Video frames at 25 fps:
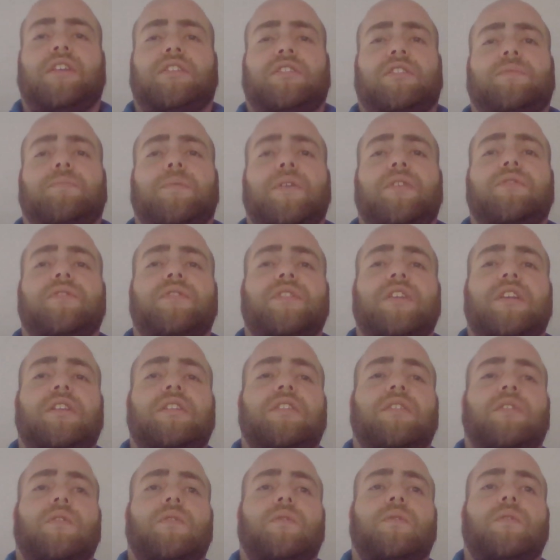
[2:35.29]

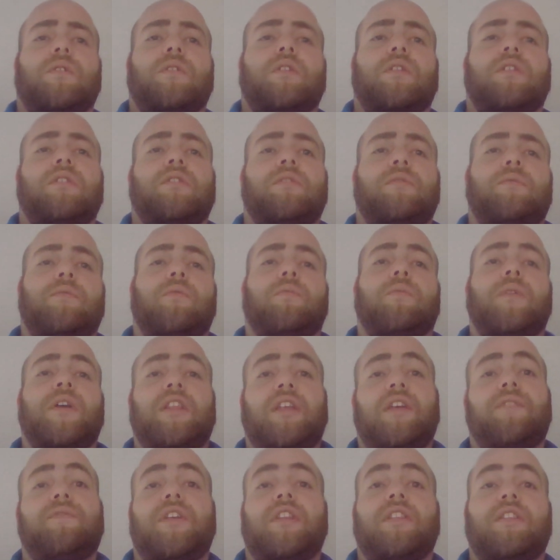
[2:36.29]
exposing or
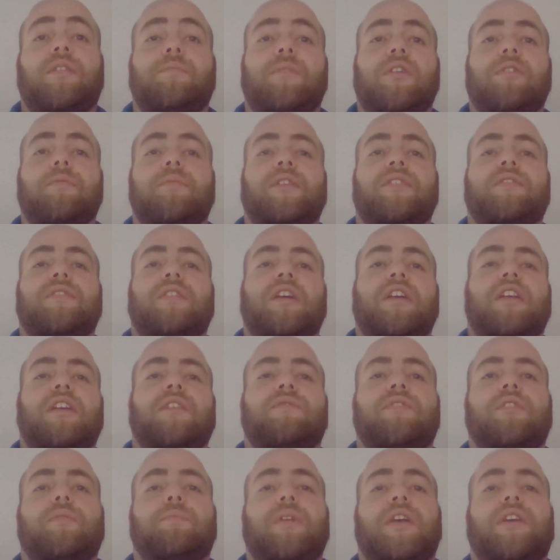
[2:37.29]
reliving the moments that
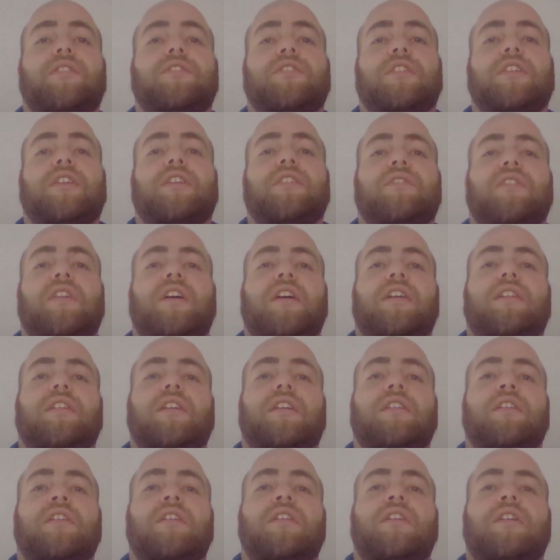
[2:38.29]
gives the patient
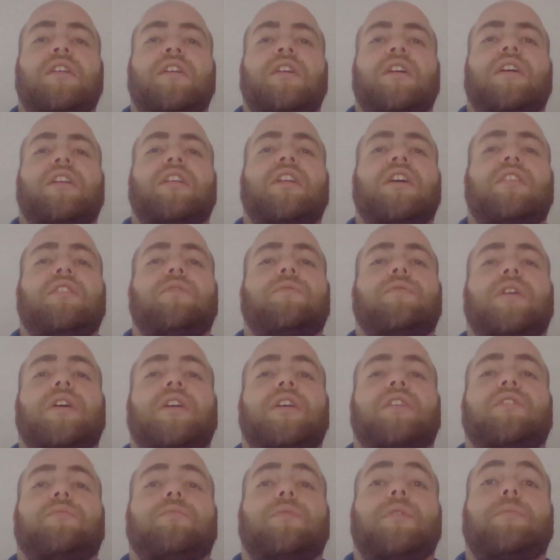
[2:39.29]
anxiety. Another
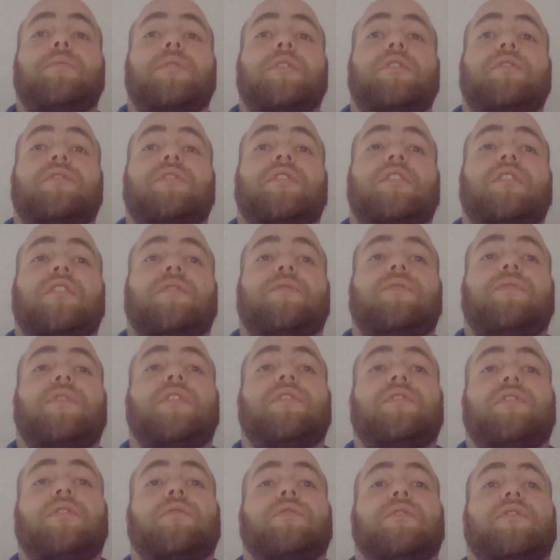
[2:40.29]
way is reproducing the
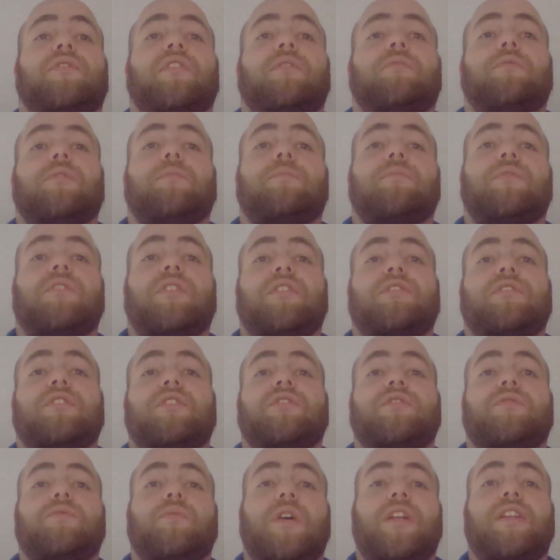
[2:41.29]
physical symptoms such
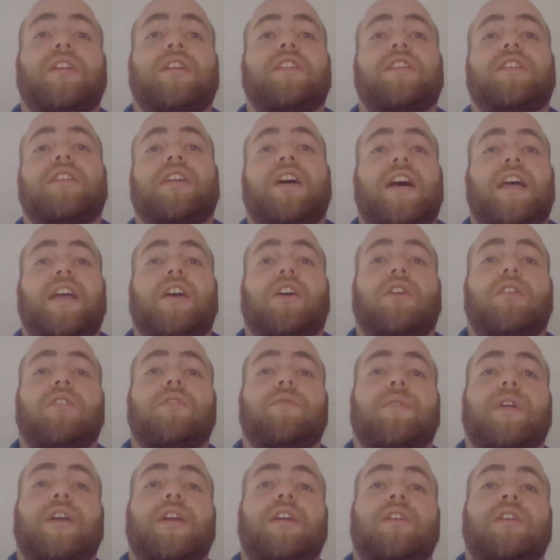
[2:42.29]
as sweating and high
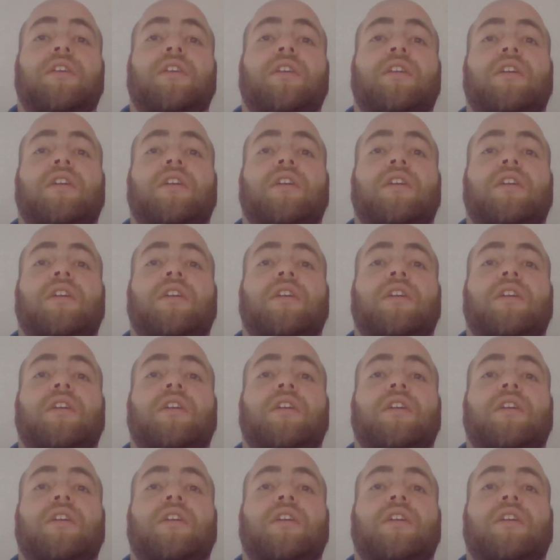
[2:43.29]
heart rate.